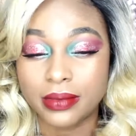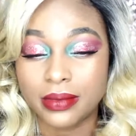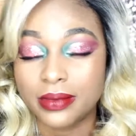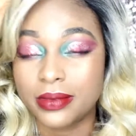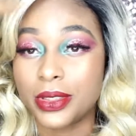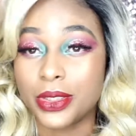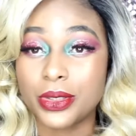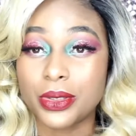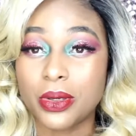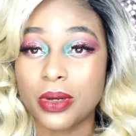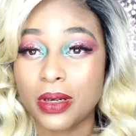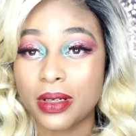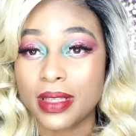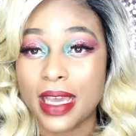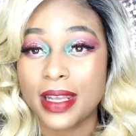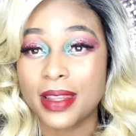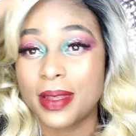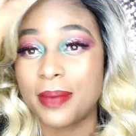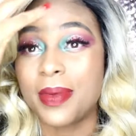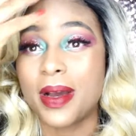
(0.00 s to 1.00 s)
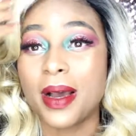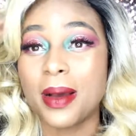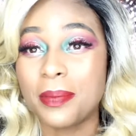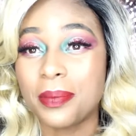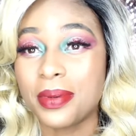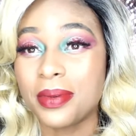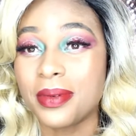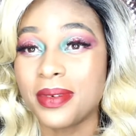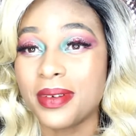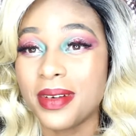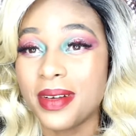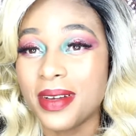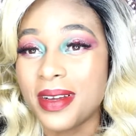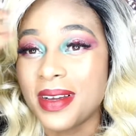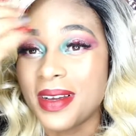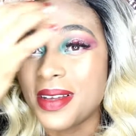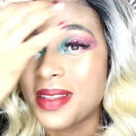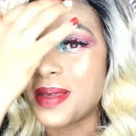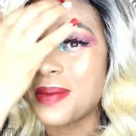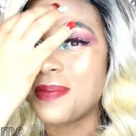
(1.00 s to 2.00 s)
what you call that, the bump
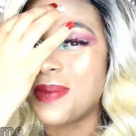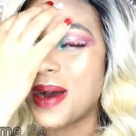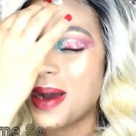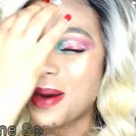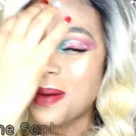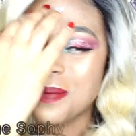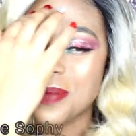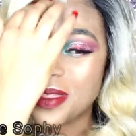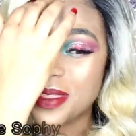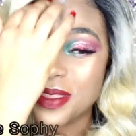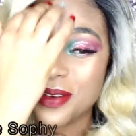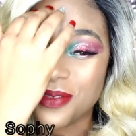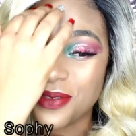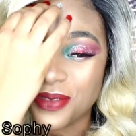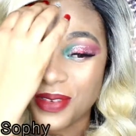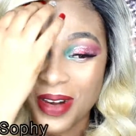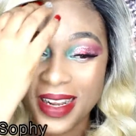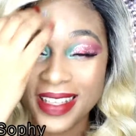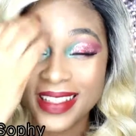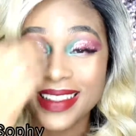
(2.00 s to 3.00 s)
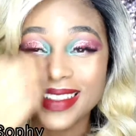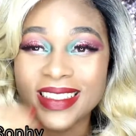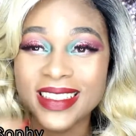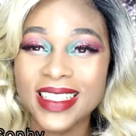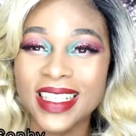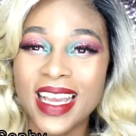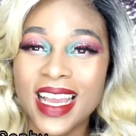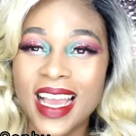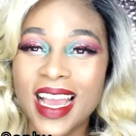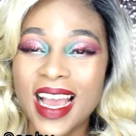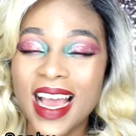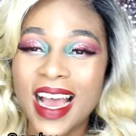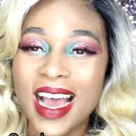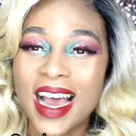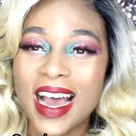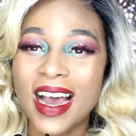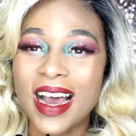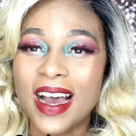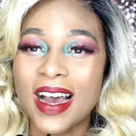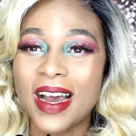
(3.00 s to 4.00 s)
in the front,
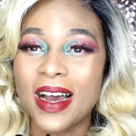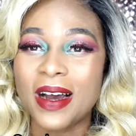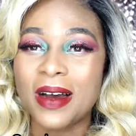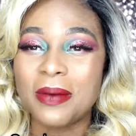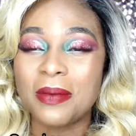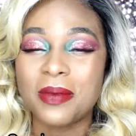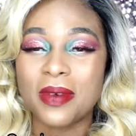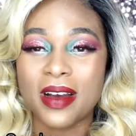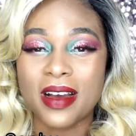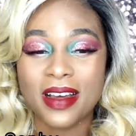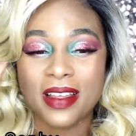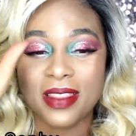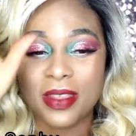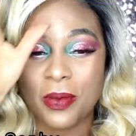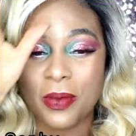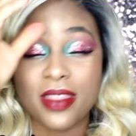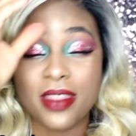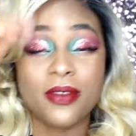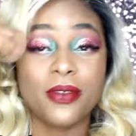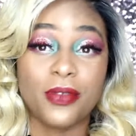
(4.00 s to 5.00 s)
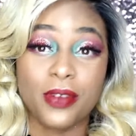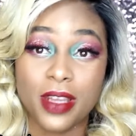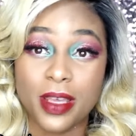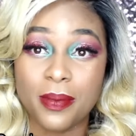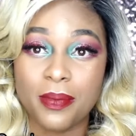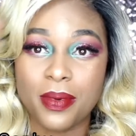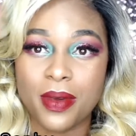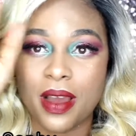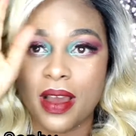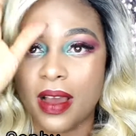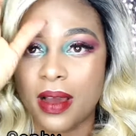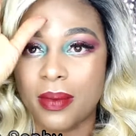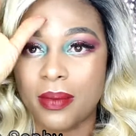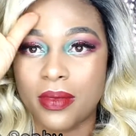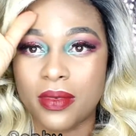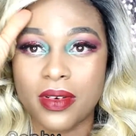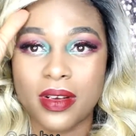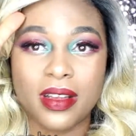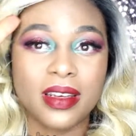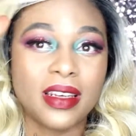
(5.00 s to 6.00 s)
the flip
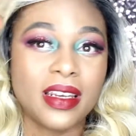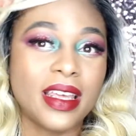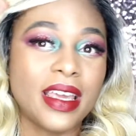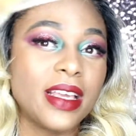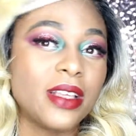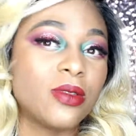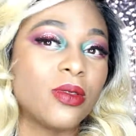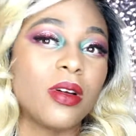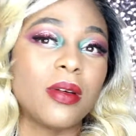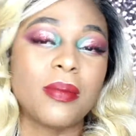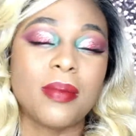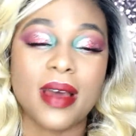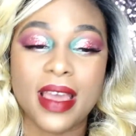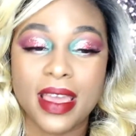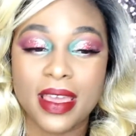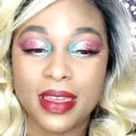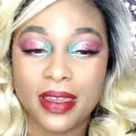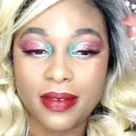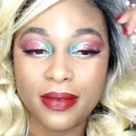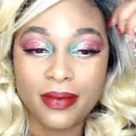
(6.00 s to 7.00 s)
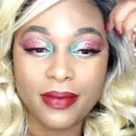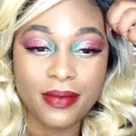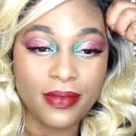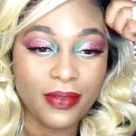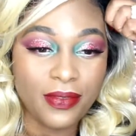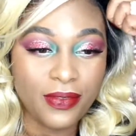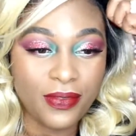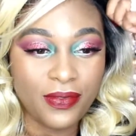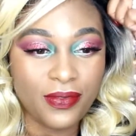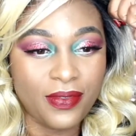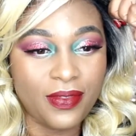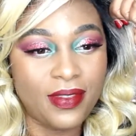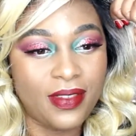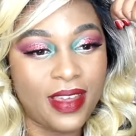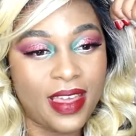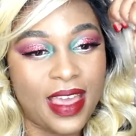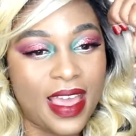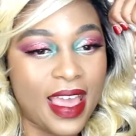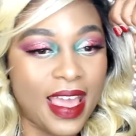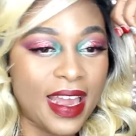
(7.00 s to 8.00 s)
lays on my
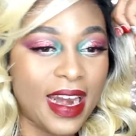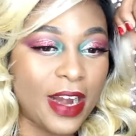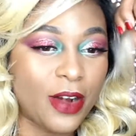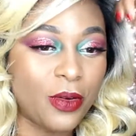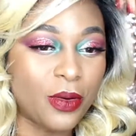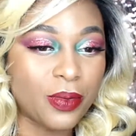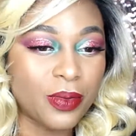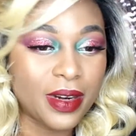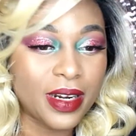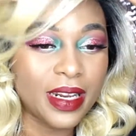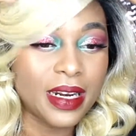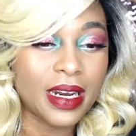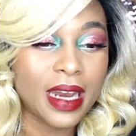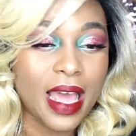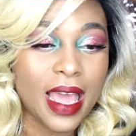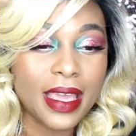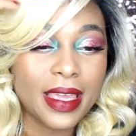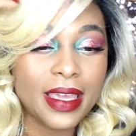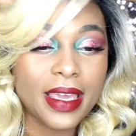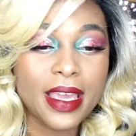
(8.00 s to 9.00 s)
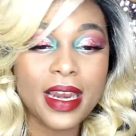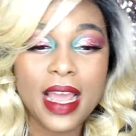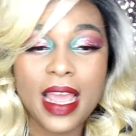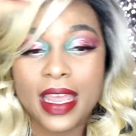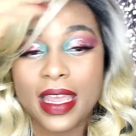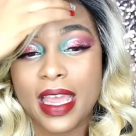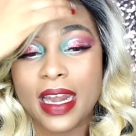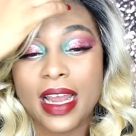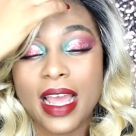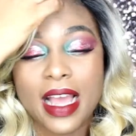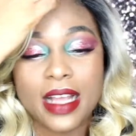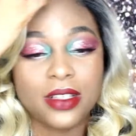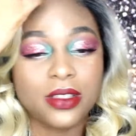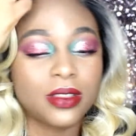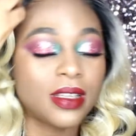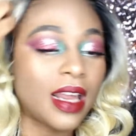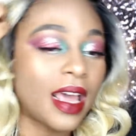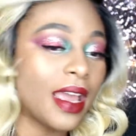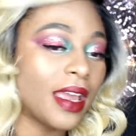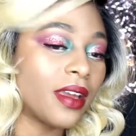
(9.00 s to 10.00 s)
head. I don't really like it. I kind of had to
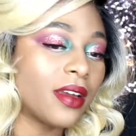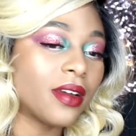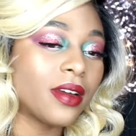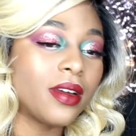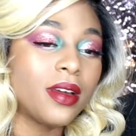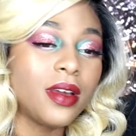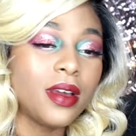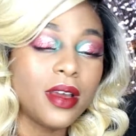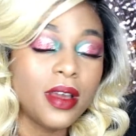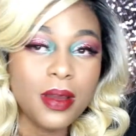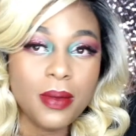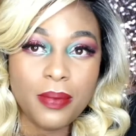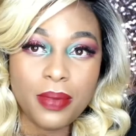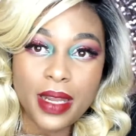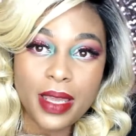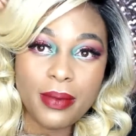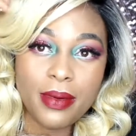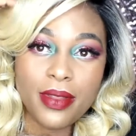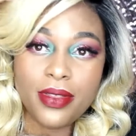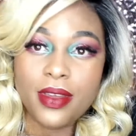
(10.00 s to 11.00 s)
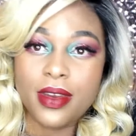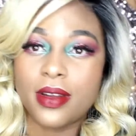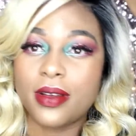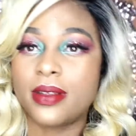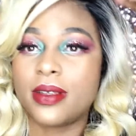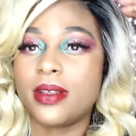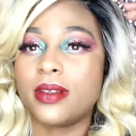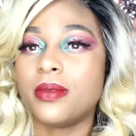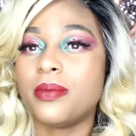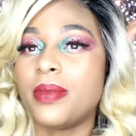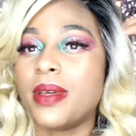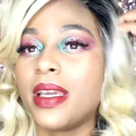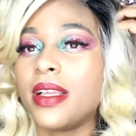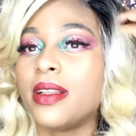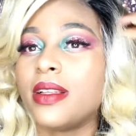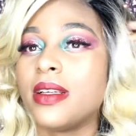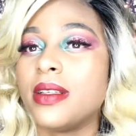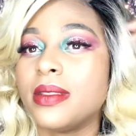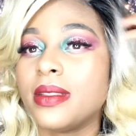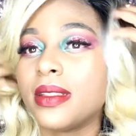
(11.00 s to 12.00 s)
like play with it a little
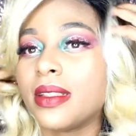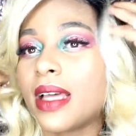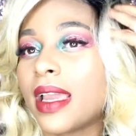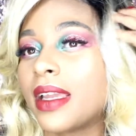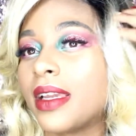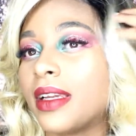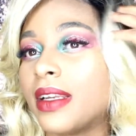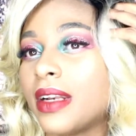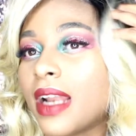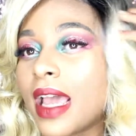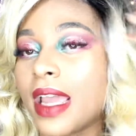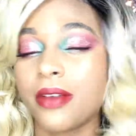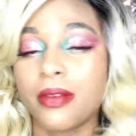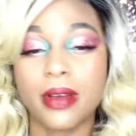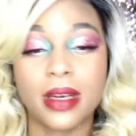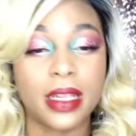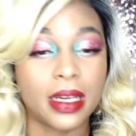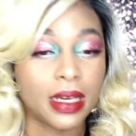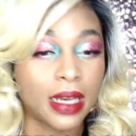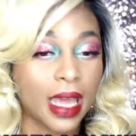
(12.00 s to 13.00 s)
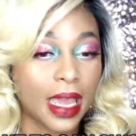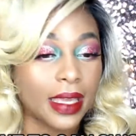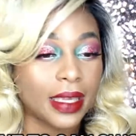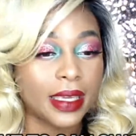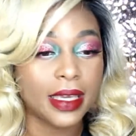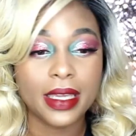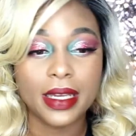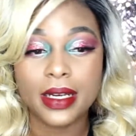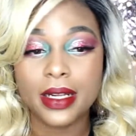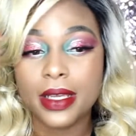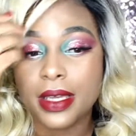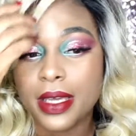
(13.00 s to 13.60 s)
bit until I could like really like it.